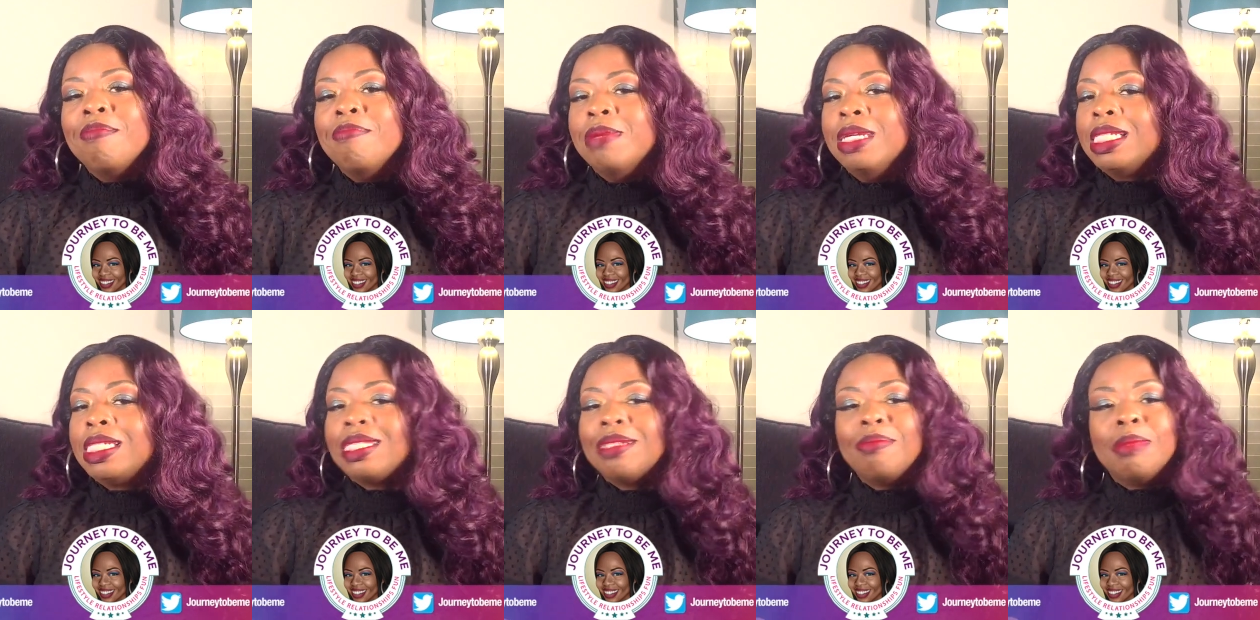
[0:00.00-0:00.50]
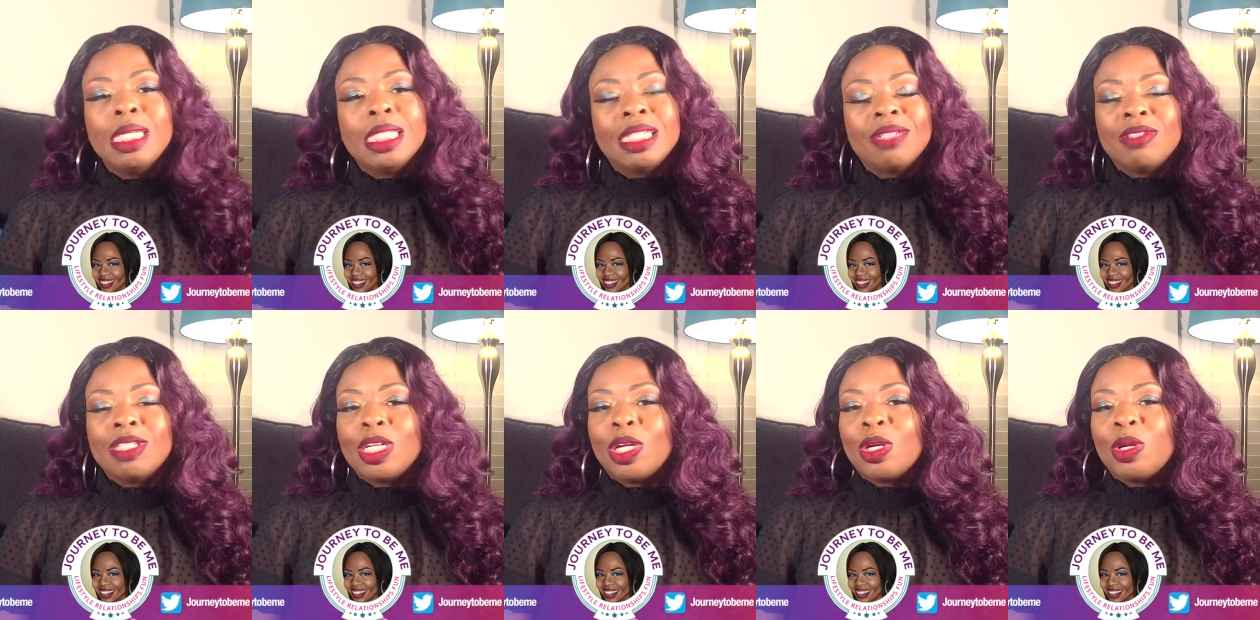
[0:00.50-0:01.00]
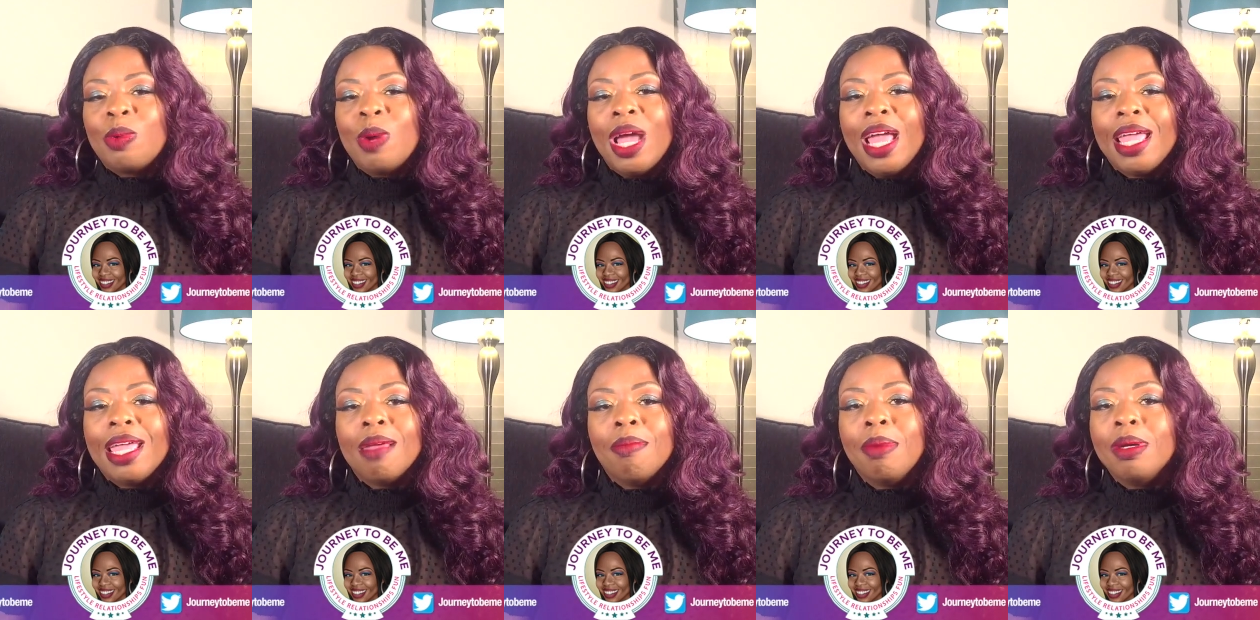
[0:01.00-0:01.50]
Speaker 1: Miss Submissive is on the
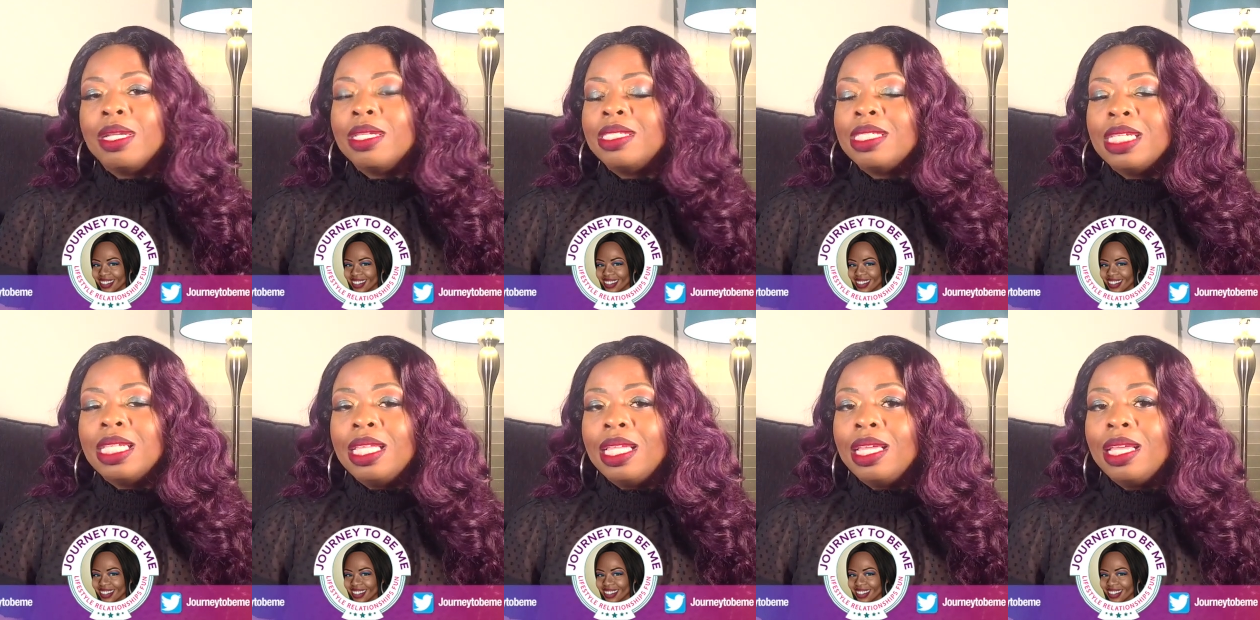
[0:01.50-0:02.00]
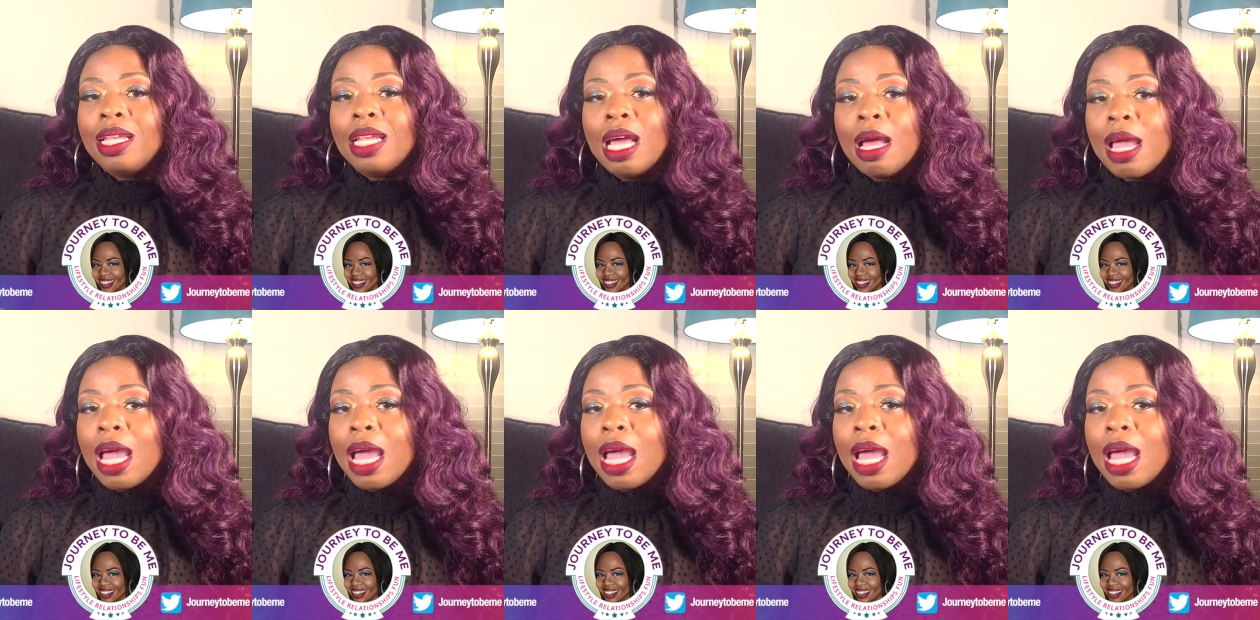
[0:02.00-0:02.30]
way. But until then,